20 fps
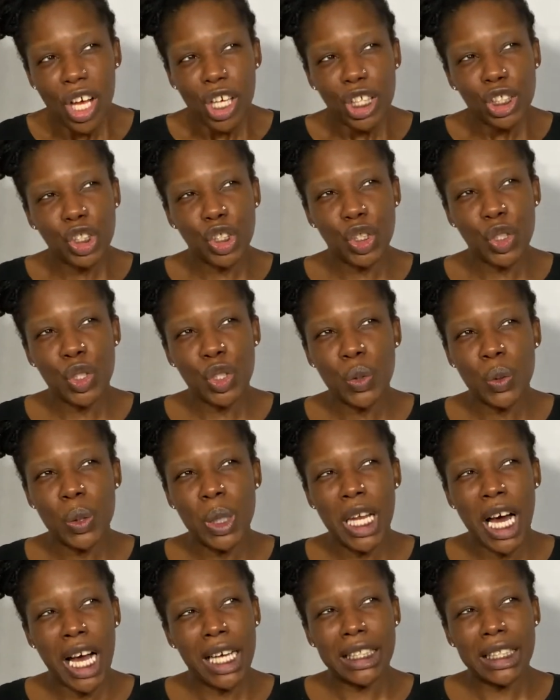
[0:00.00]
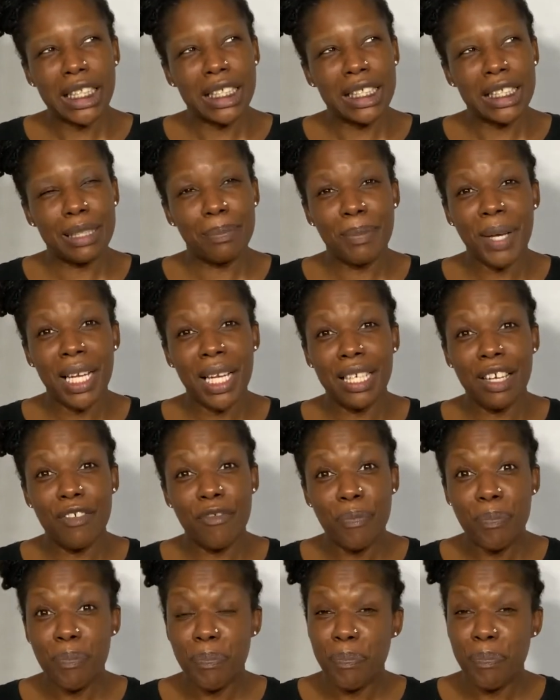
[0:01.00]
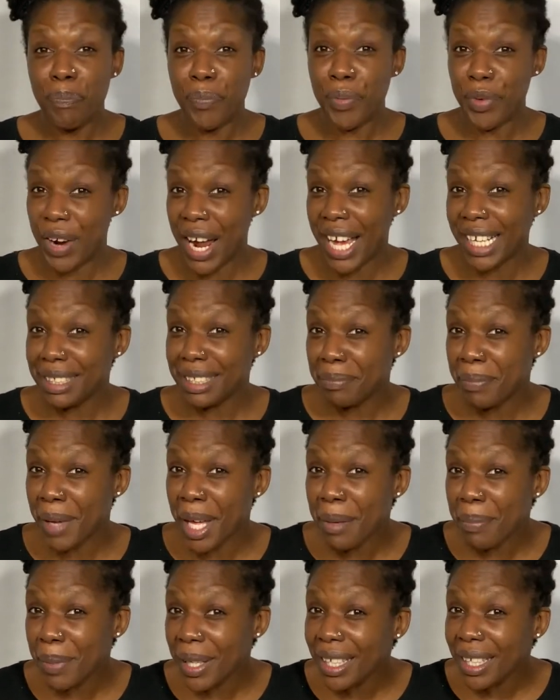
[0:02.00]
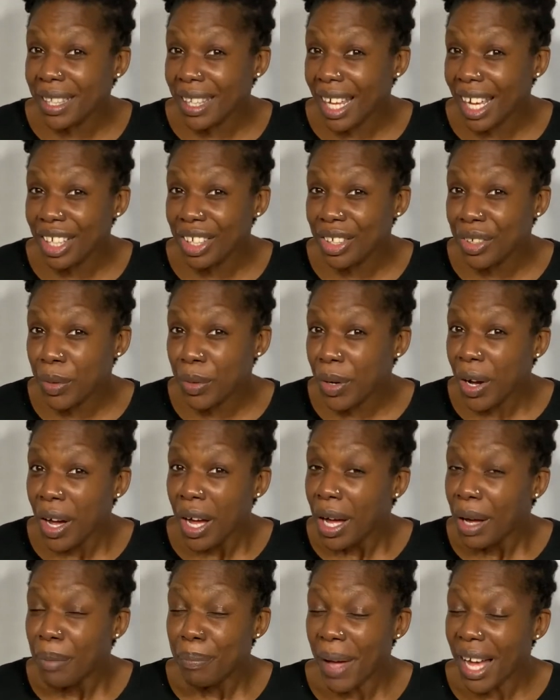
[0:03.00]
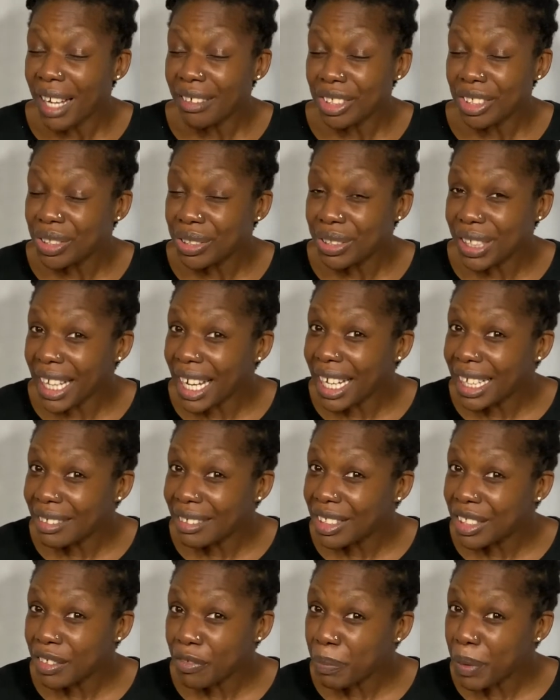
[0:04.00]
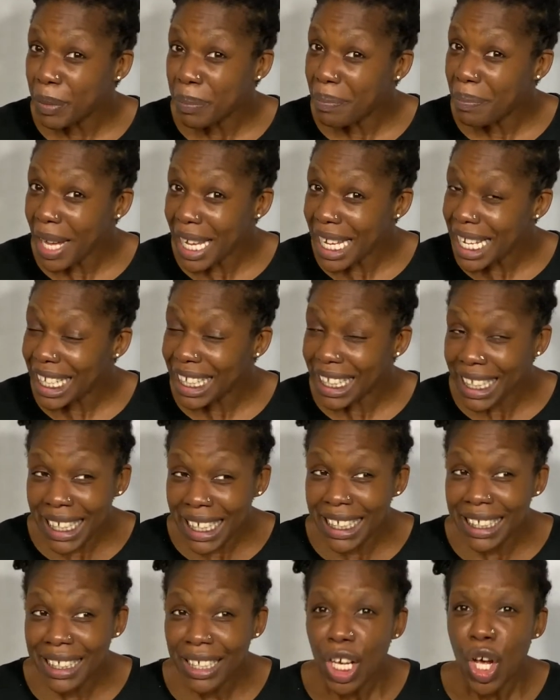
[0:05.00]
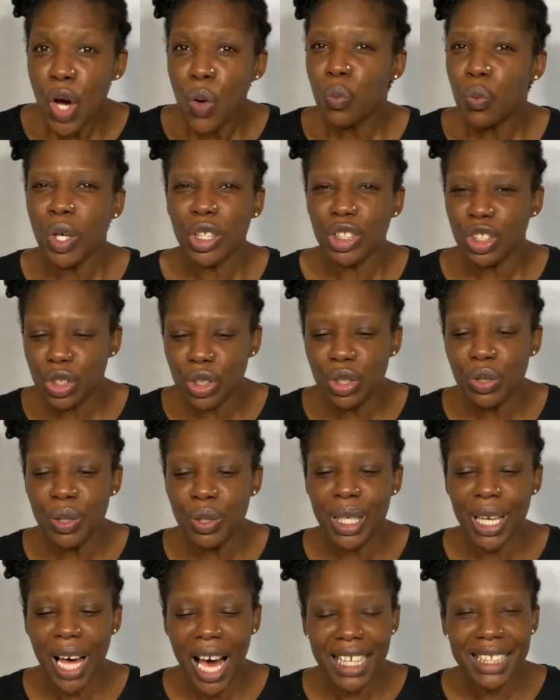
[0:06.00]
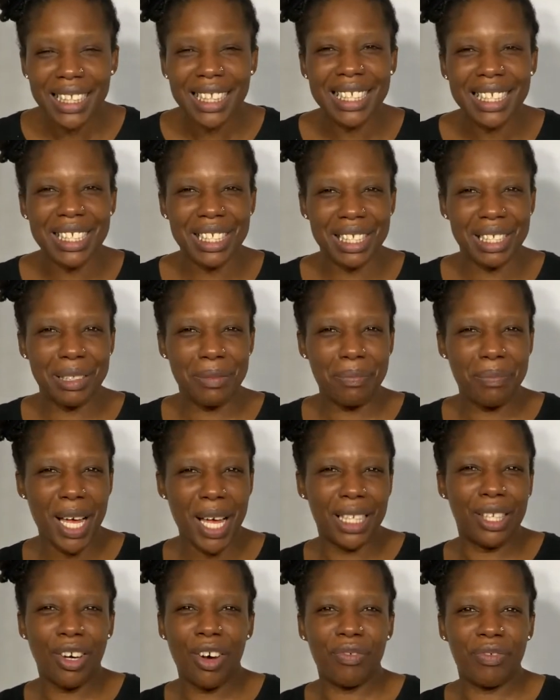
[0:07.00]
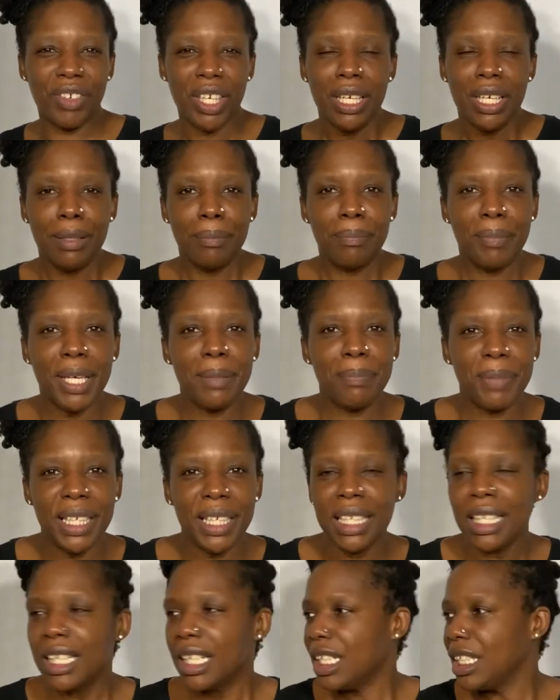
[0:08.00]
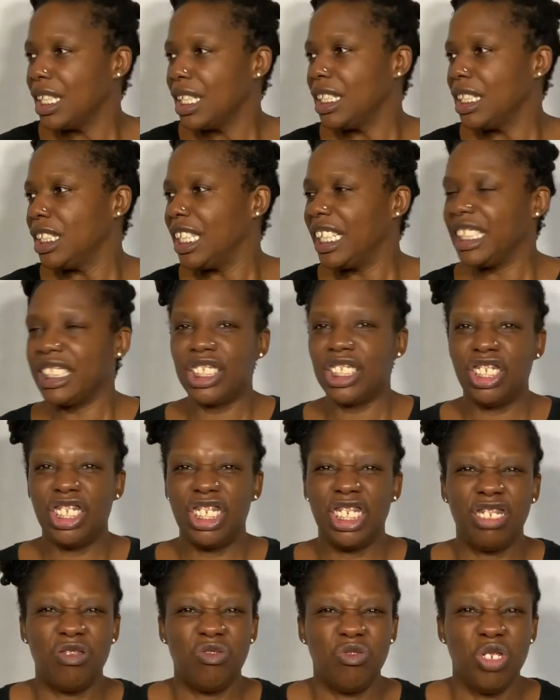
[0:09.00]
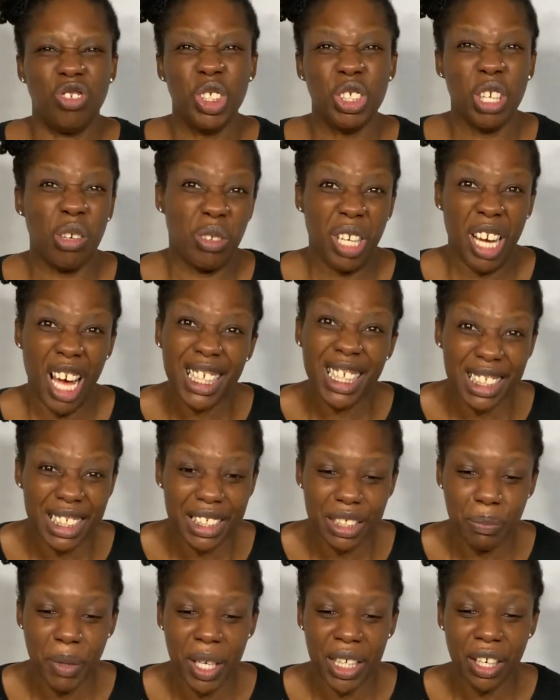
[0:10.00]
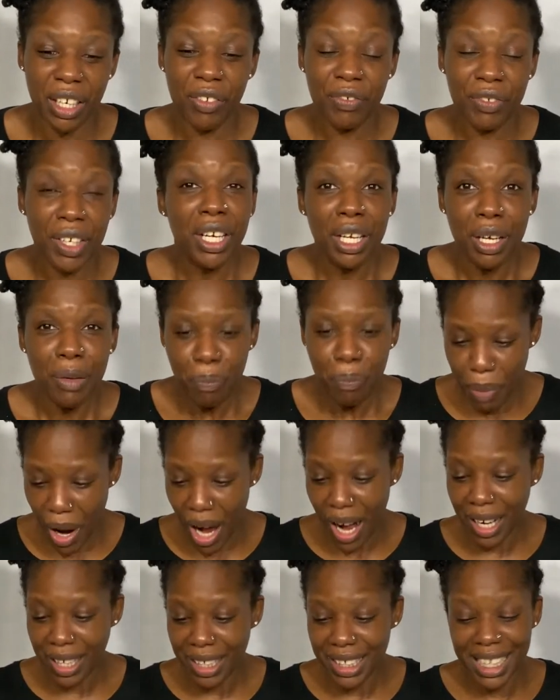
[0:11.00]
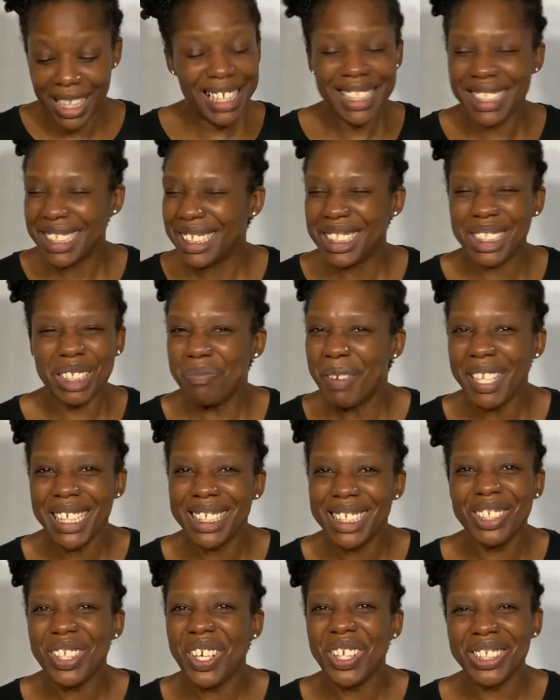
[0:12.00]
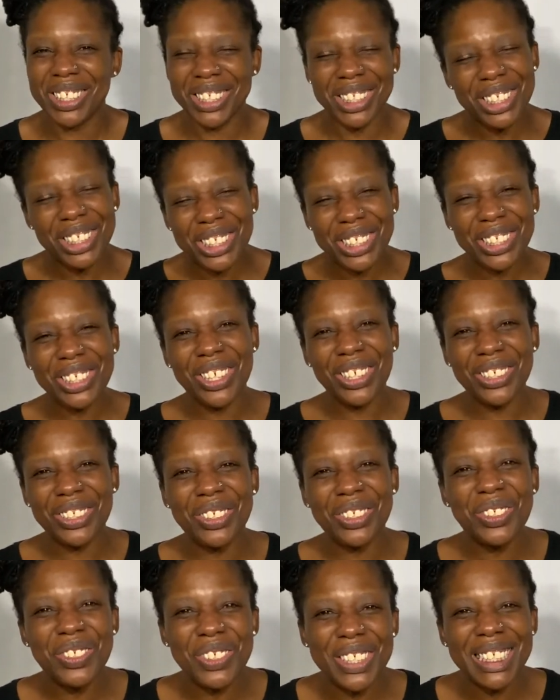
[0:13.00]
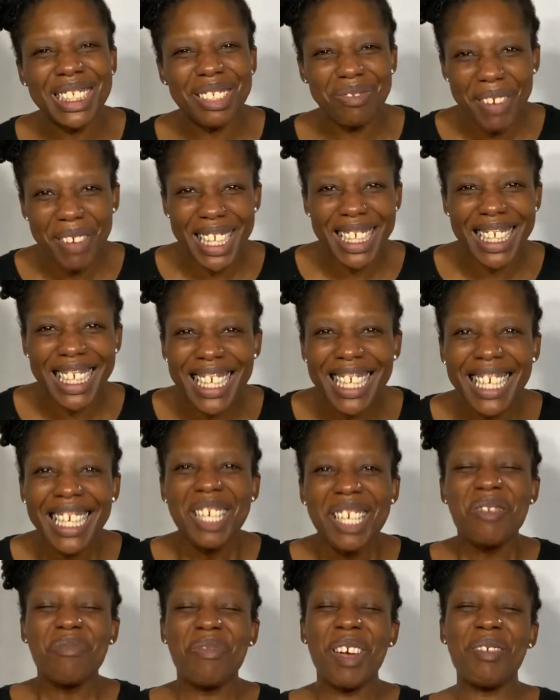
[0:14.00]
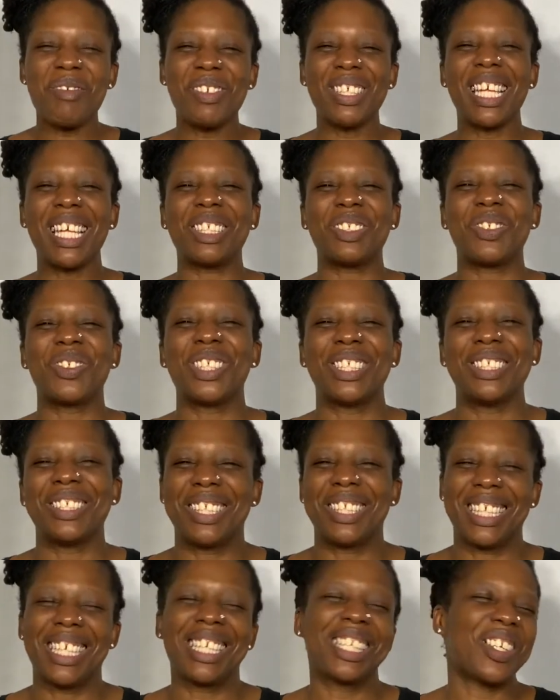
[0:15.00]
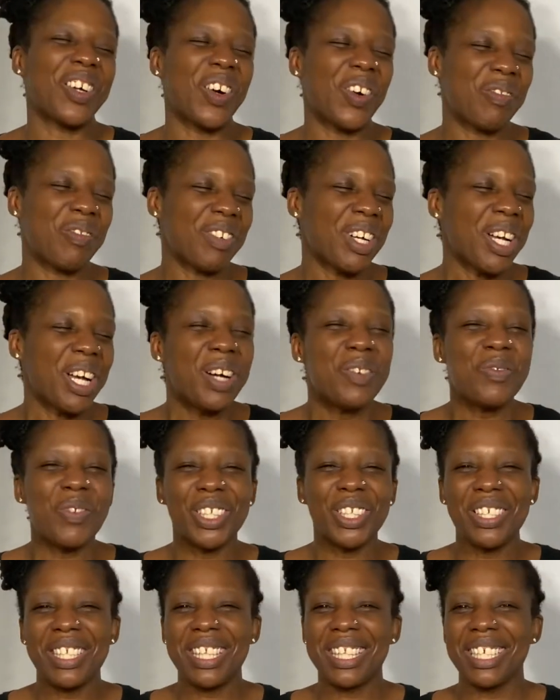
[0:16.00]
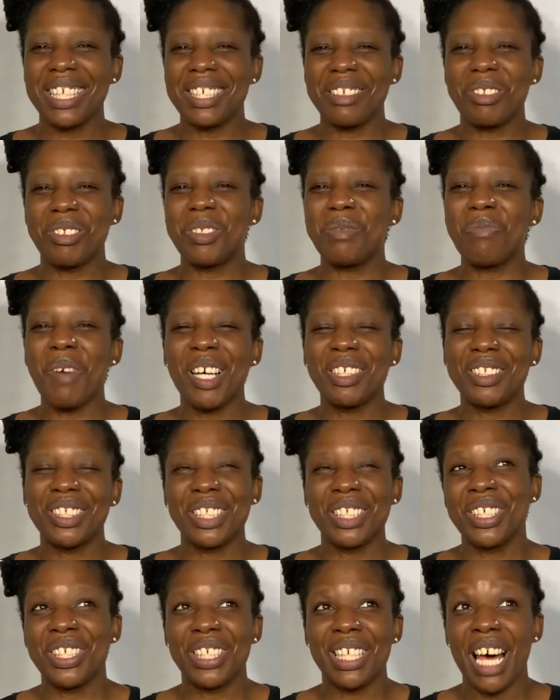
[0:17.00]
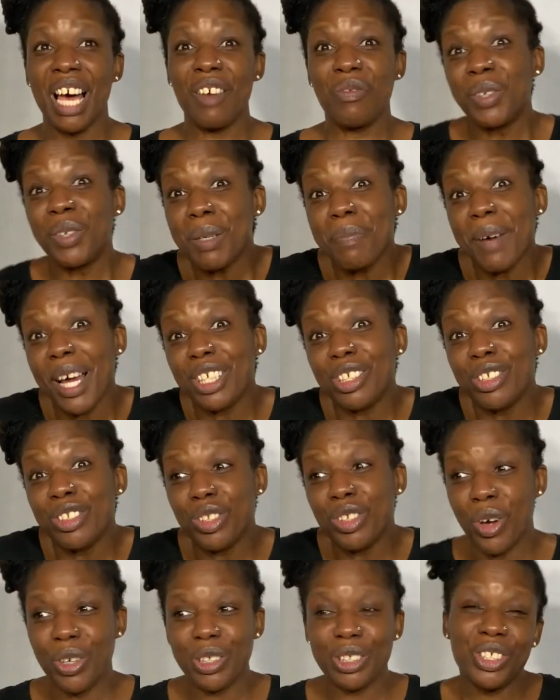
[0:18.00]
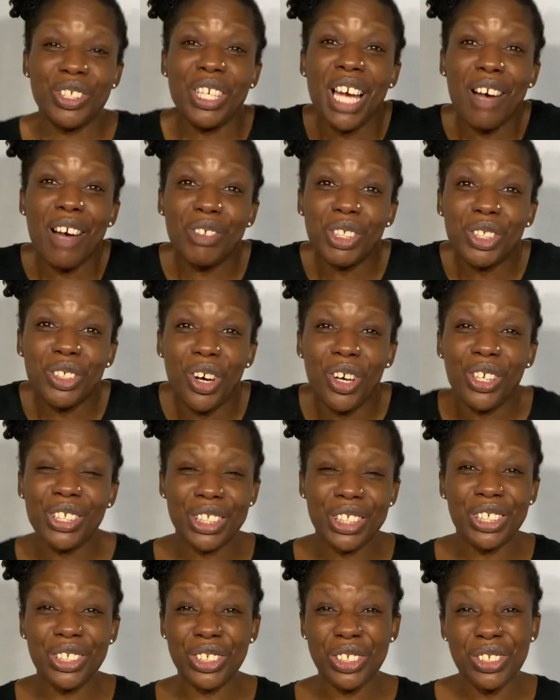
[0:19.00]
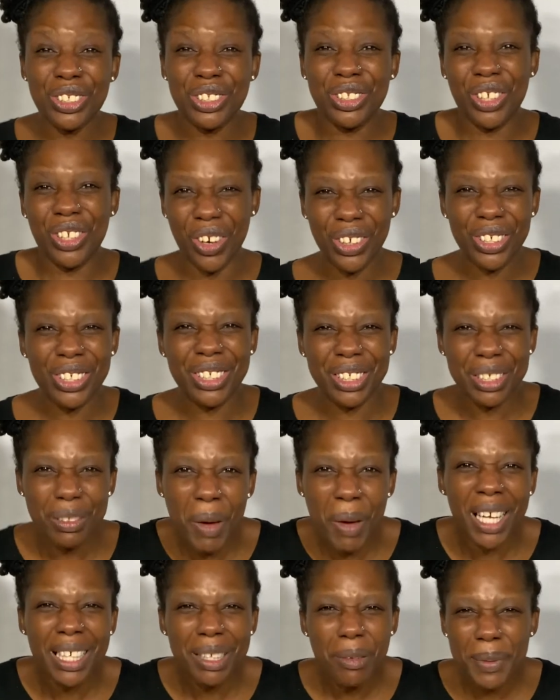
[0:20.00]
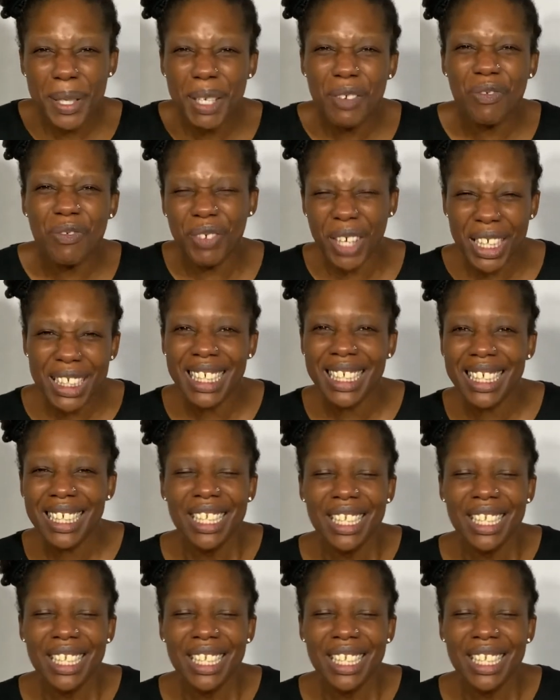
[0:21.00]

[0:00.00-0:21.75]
Do you like the smell of bread maybe that your parents or carers have been making? What do you like the smell of? Maybe it's you don't like the smell of, but it's smelly socks because your socks are always smelly. Maybe that's what you think of when you think of smells in your life. What about your dog? Do you have a dog? Does your dog smell a bit funny?